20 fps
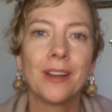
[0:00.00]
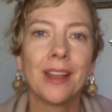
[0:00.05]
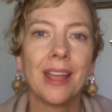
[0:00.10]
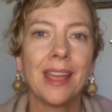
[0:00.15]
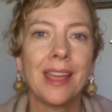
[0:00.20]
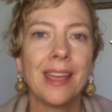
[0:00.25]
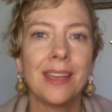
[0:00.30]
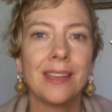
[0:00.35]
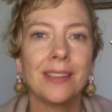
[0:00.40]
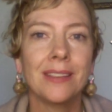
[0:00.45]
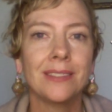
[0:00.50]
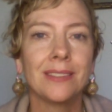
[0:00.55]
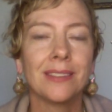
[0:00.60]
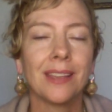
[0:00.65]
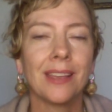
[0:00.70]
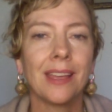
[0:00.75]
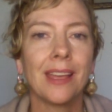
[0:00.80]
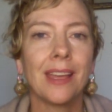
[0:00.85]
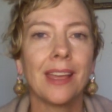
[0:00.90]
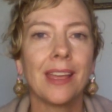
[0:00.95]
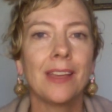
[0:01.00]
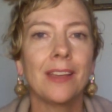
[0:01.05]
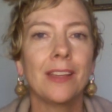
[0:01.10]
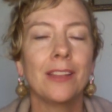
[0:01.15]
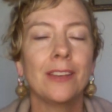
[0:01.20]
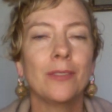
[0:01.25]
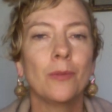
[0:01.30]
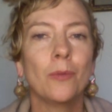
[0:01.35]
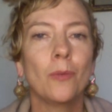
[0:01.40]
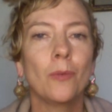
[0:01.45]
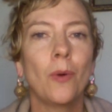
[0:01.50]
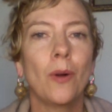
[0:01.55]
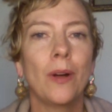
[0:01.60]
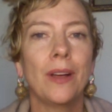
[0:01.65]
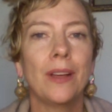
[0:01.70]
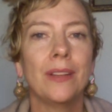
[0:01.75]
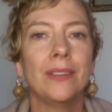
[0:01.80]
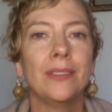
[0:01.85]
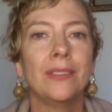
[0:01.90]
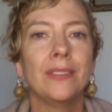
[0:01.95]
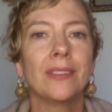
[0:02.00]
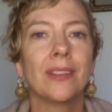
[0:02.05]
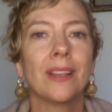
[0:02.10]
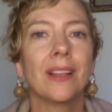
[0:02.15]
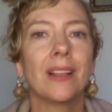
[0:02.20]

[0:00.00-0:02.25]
days, it was